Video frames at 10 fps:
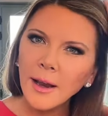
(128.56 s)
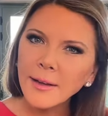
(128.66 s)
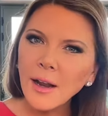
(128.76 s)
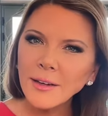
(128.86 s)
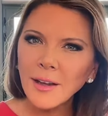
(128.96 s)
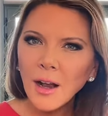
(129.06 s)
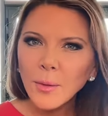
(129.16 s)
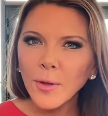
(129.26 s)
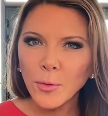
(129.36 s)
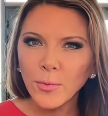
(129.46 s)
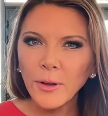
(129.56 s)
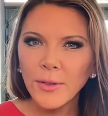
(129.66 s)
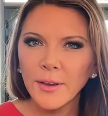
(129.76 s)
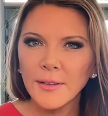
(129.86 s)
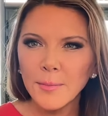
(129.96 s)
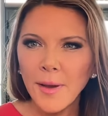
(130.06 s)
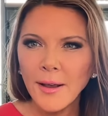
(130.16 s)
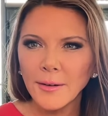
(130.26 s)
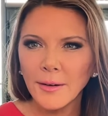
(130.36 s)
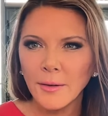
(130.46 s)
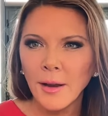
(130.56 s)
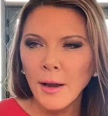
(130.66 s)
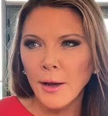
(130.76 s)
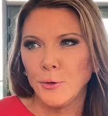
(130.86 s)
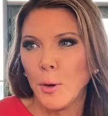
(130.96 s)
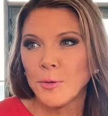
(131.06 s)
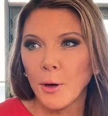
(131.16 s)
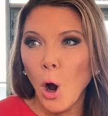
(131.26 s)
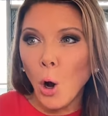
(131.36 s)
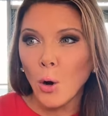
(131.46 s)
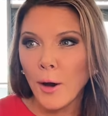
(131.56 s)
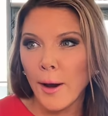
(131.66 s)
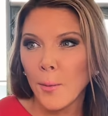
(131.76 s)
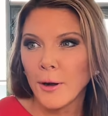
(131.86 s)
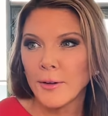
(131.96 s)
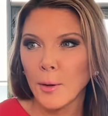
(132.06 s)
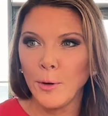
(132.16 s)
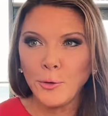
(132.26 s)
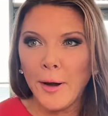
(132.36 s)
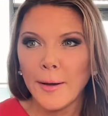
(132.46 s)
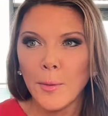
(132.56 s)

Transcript: and not talk about the real things that mattered. And Trump's like, oh, okay, I want to talk about trade.